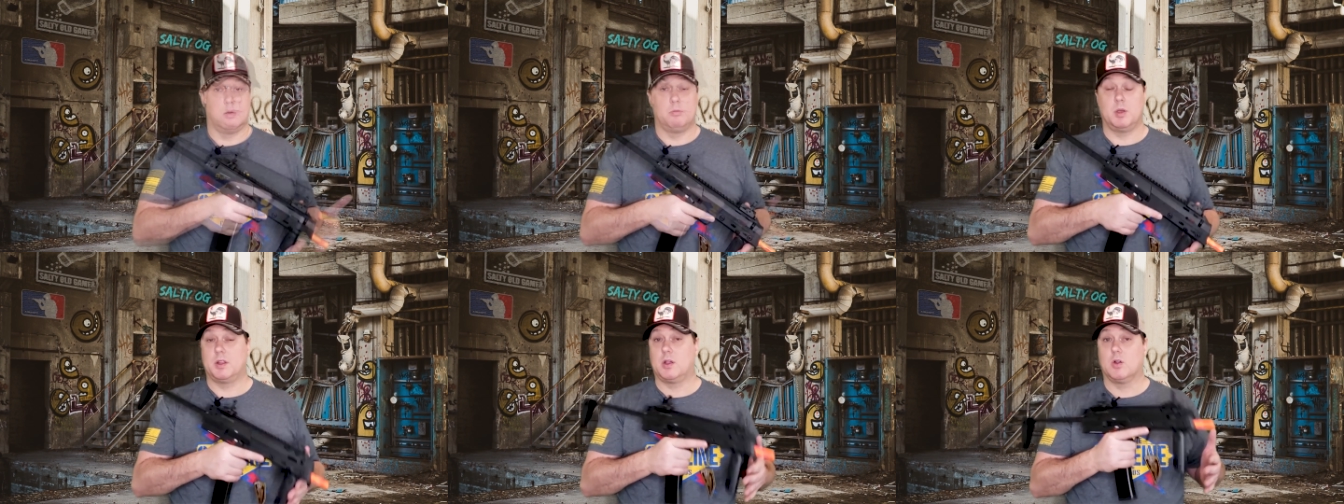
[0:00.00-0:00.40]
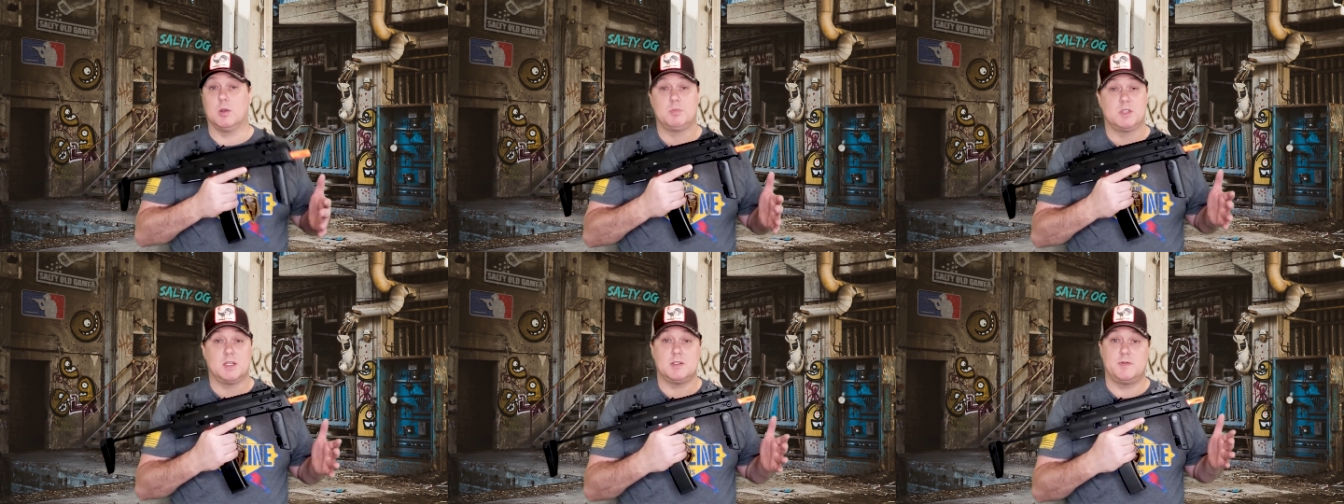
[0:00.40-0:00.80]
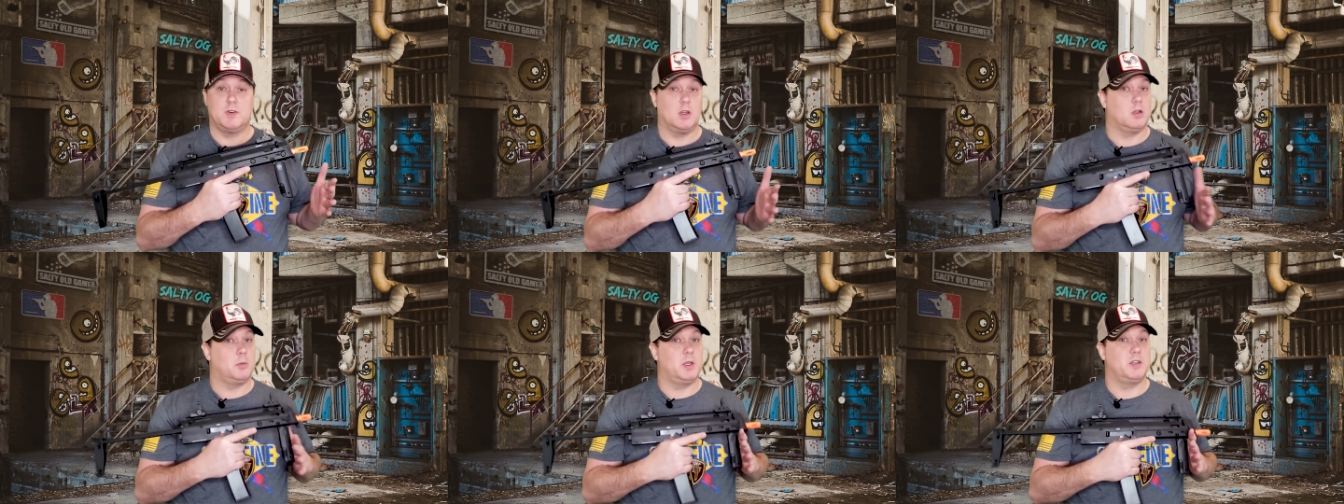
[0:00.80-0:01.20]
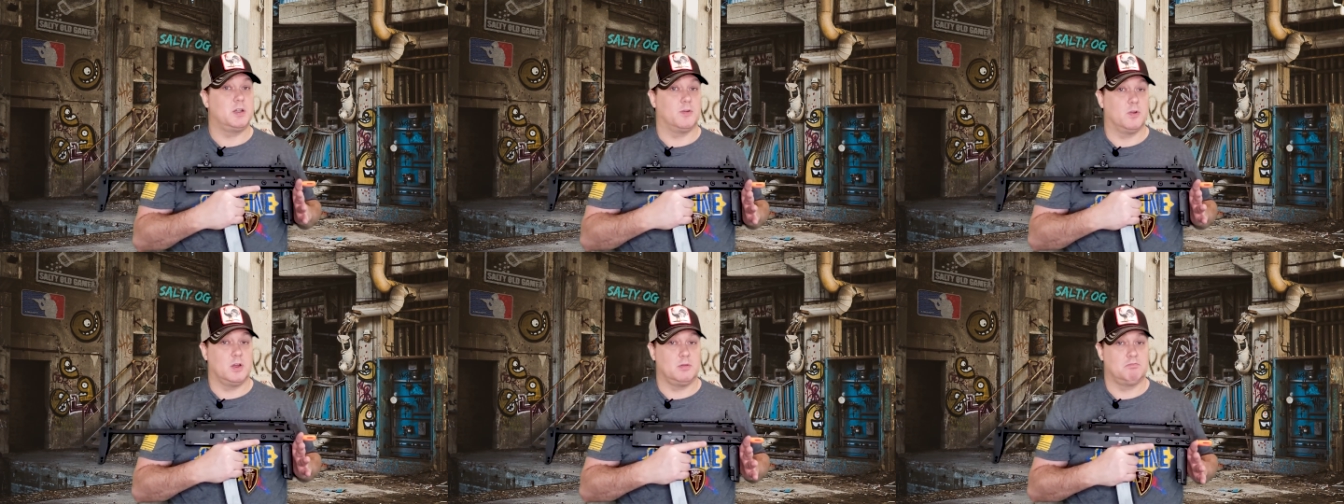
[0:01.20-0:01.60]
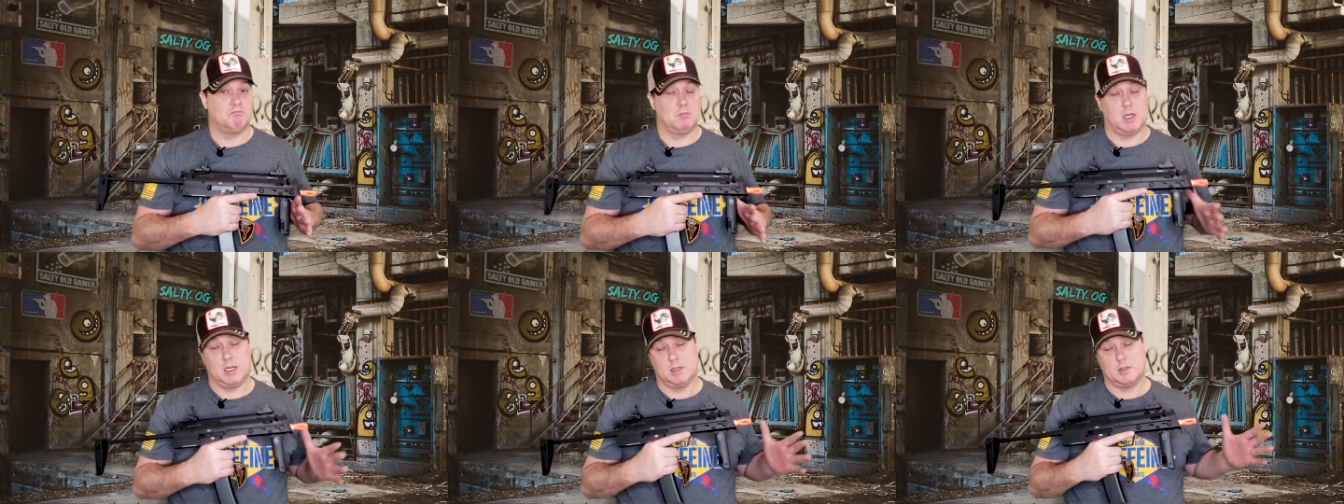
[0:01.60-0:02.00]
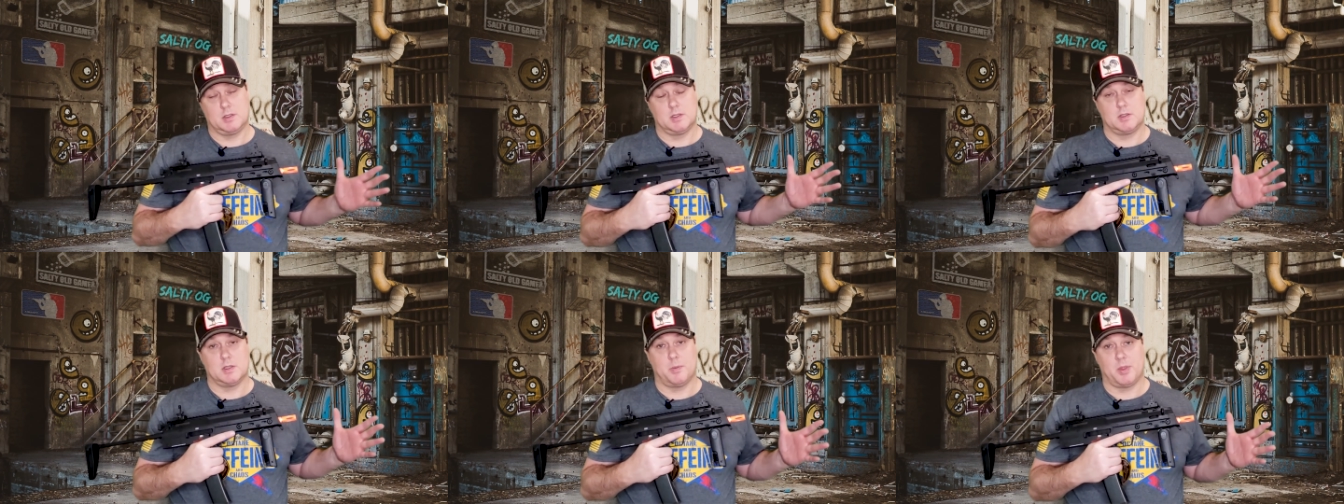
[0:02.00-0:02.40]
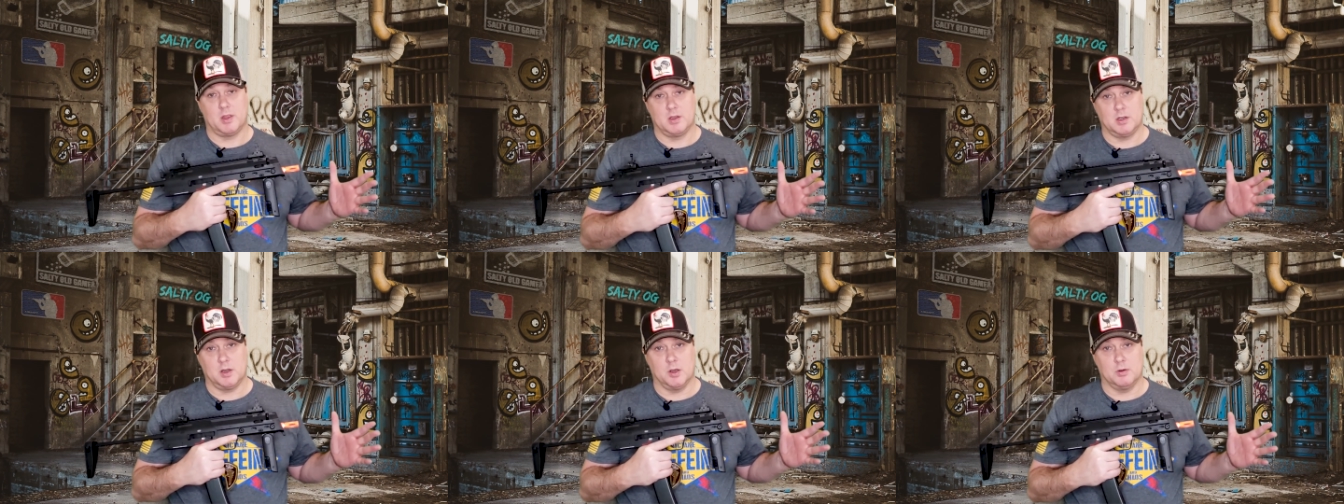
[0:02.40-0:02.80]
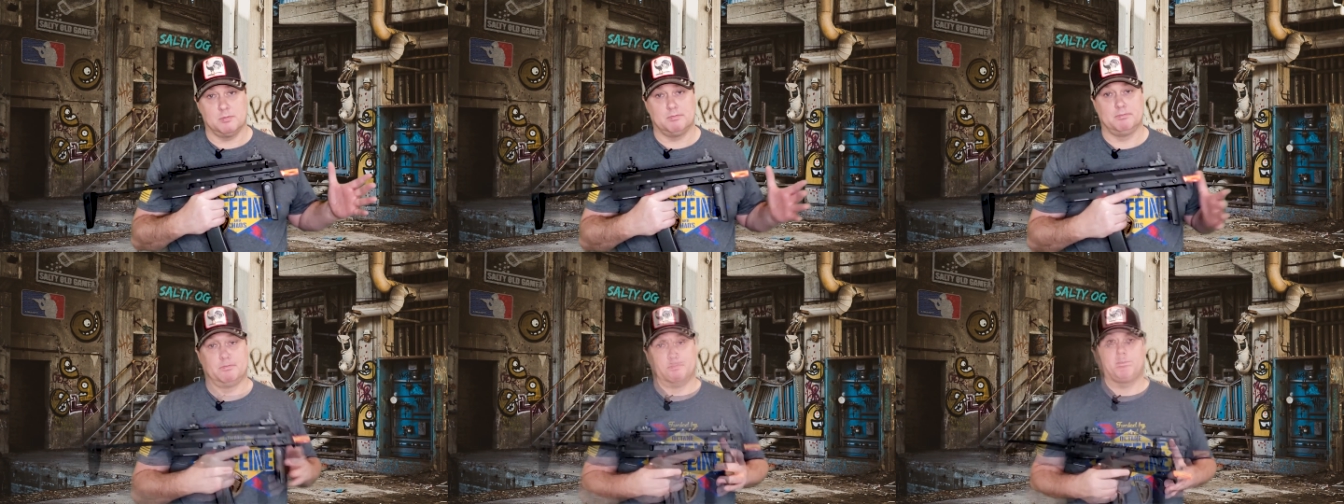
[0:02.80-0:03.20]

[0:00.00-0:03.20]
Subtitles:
But the grip does feel a little bit different, and it's just something to note.